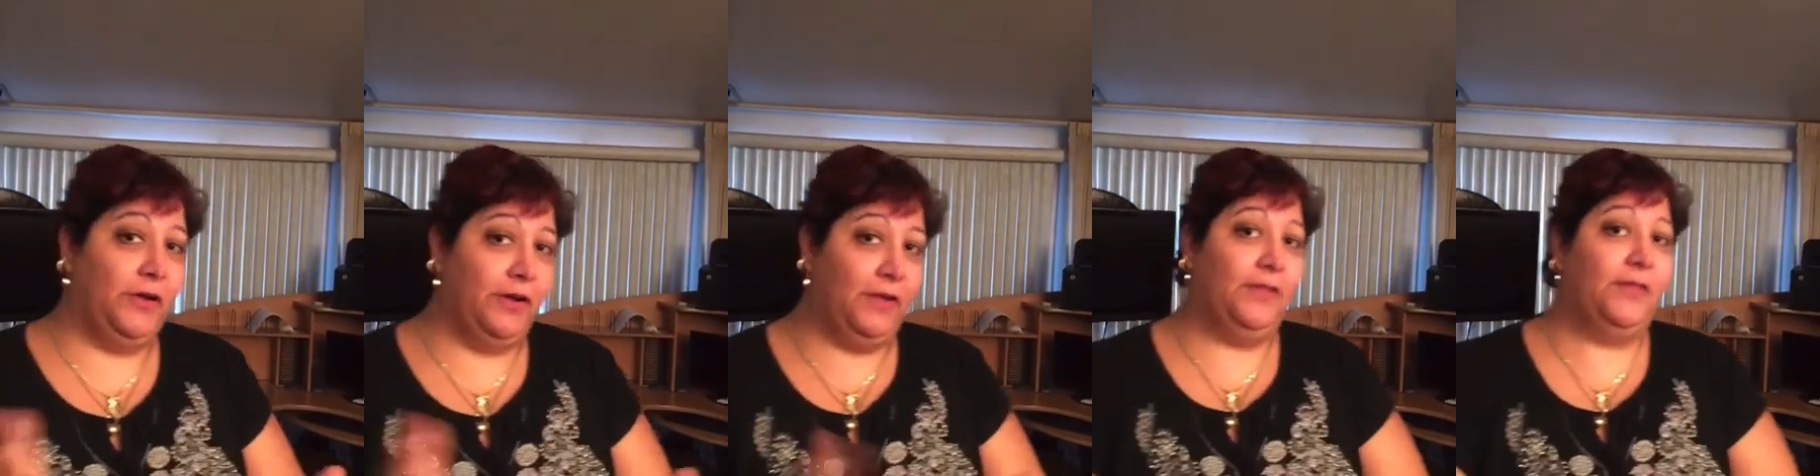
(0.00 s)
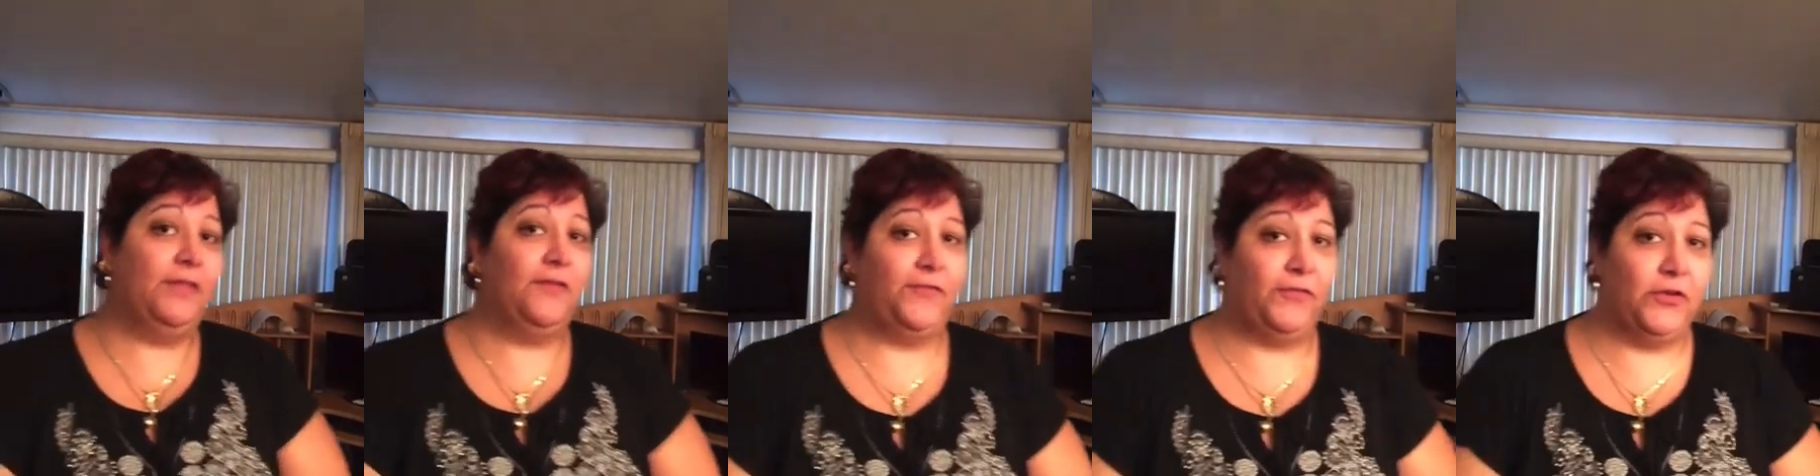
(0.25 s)
the
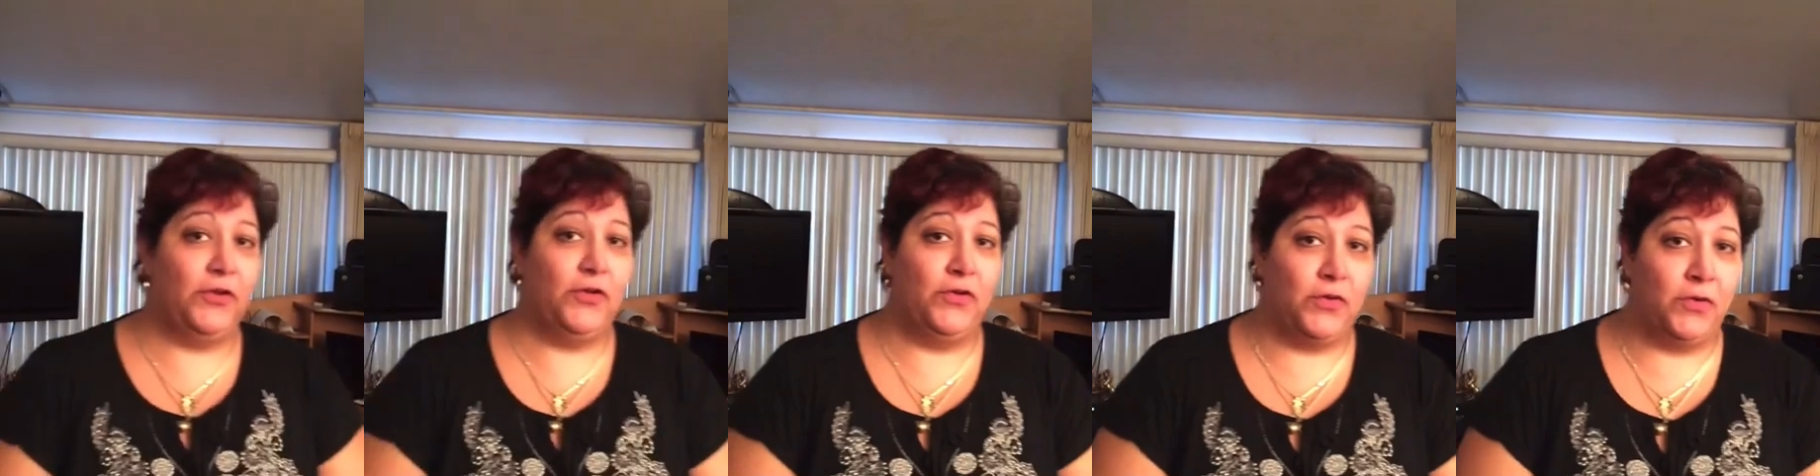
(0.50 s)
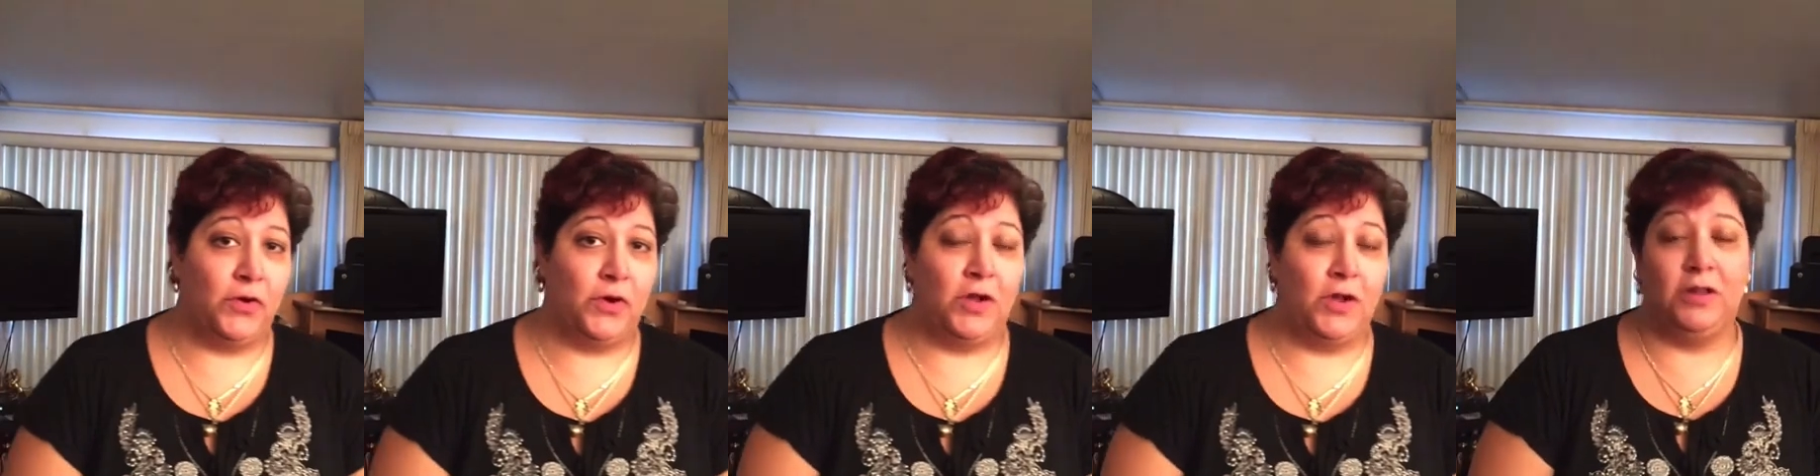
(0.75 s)

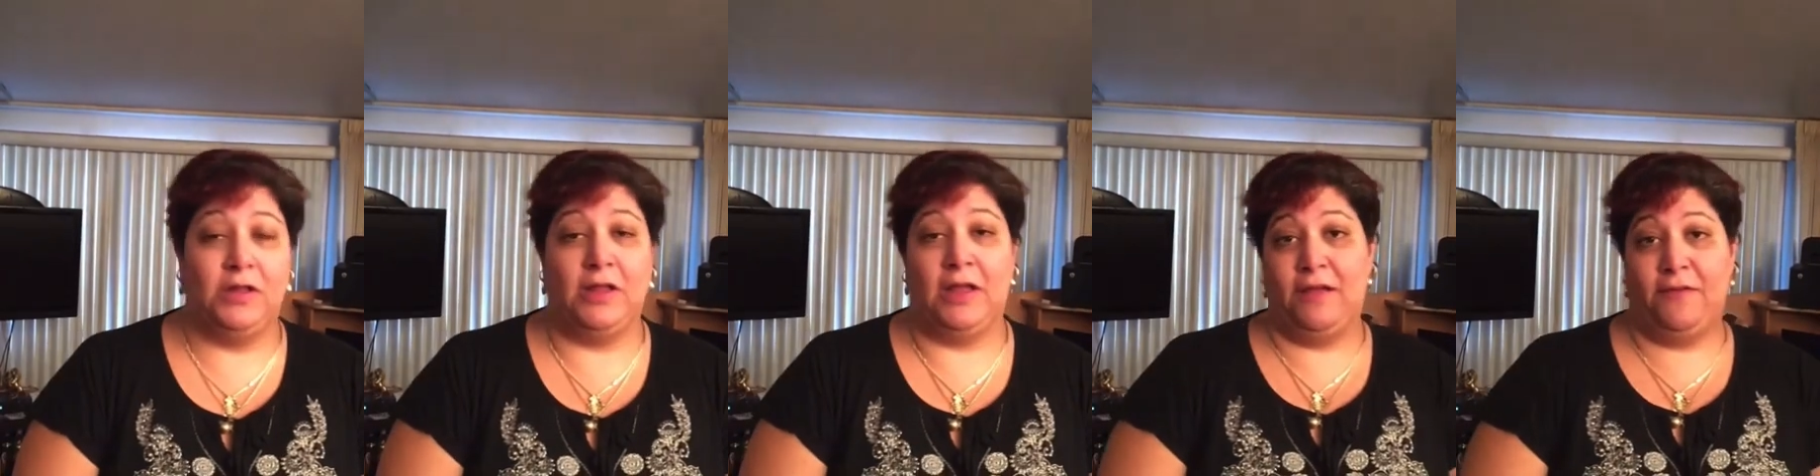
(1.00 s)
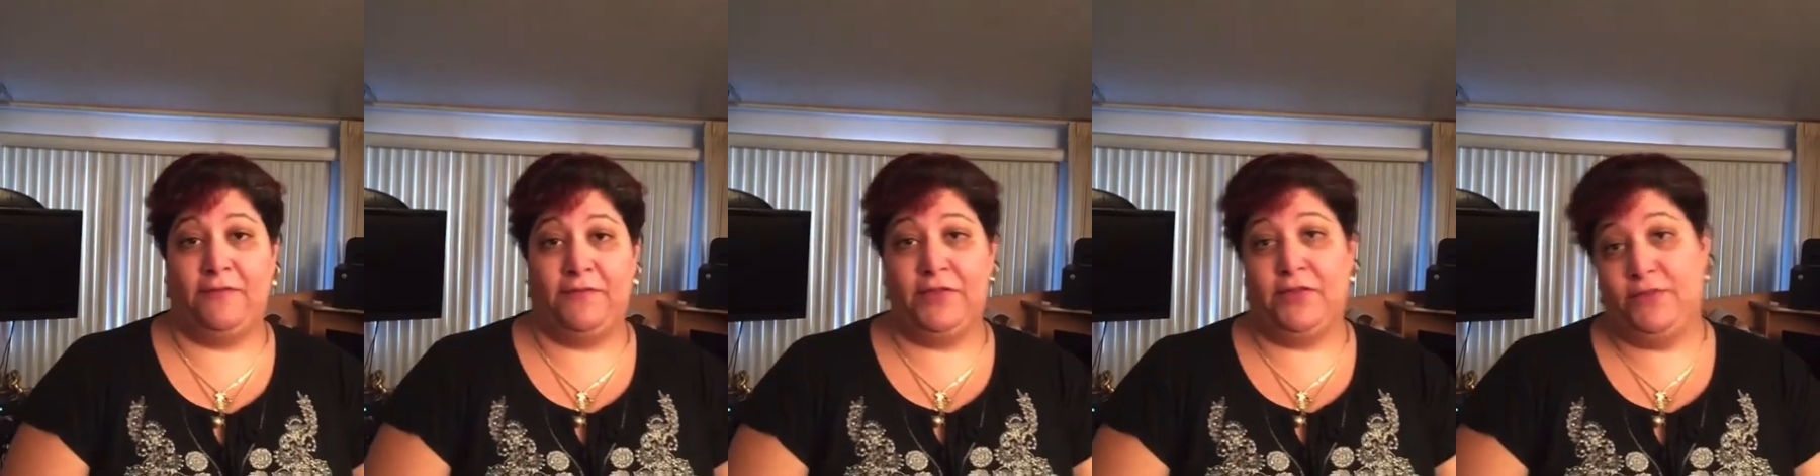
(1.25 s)
funeral
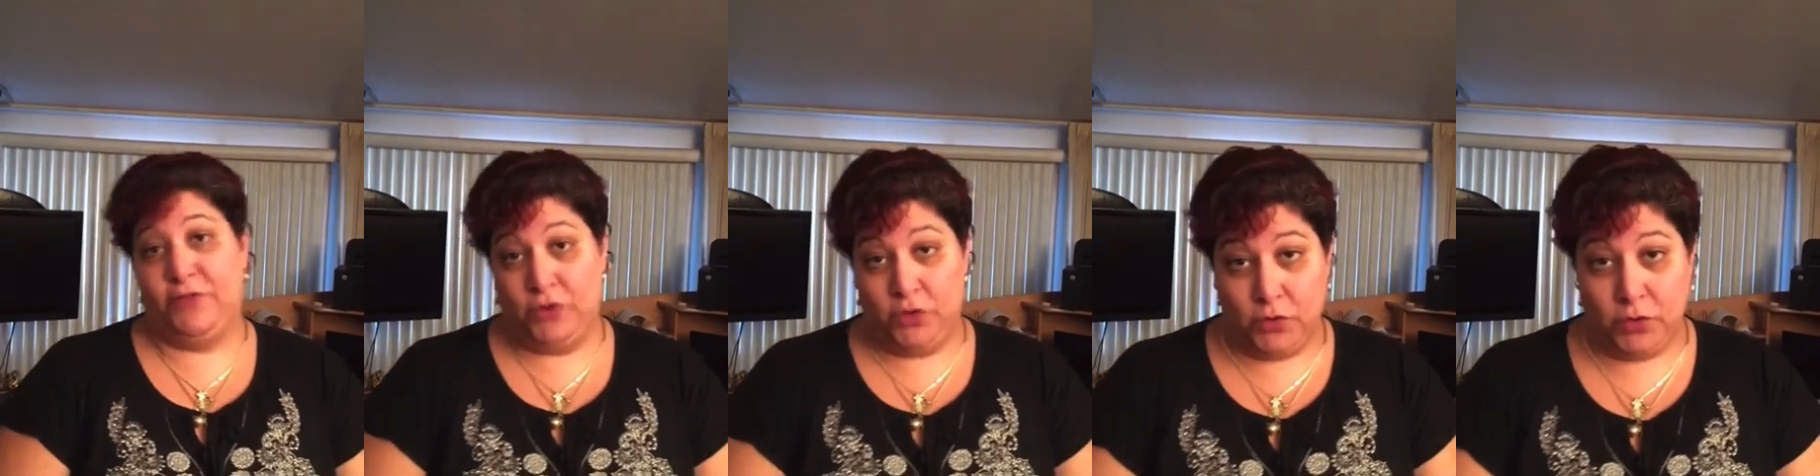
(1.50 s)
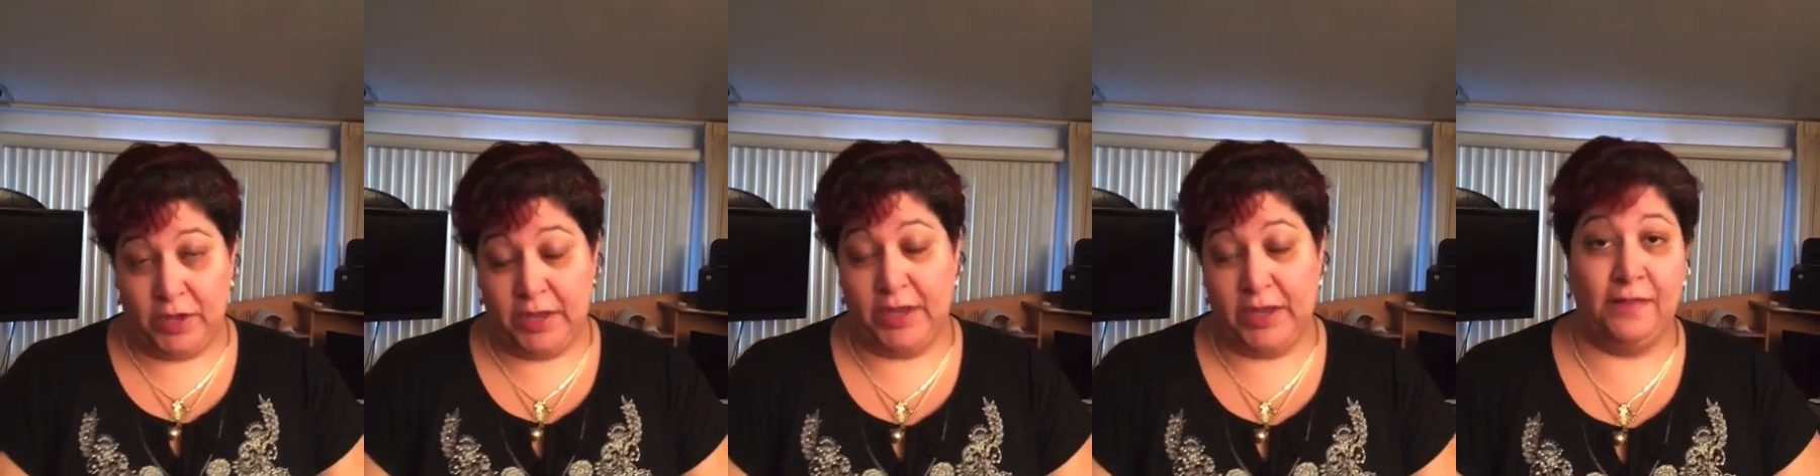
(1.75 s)
of the
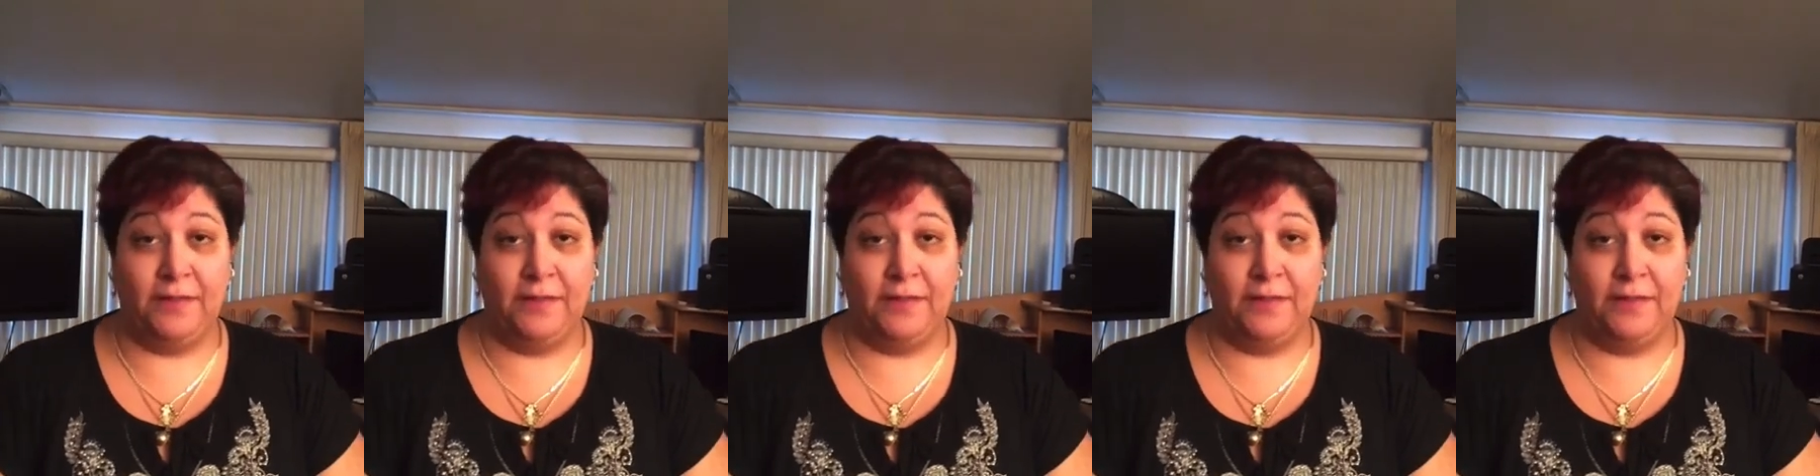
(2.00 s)
viewing,